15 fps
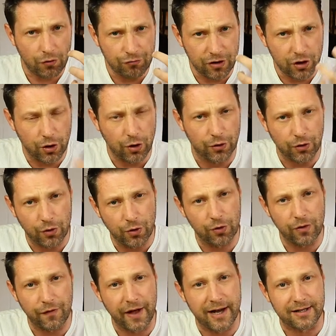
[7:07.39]
record
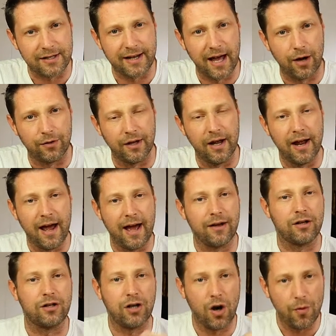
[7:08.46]
all of that sound
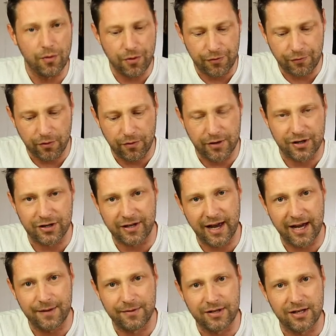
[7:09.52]
going through the
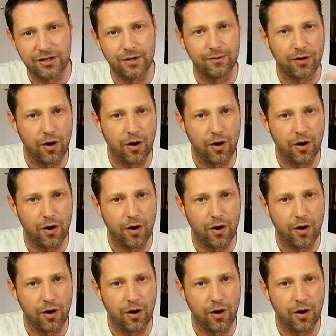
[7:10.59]
same system,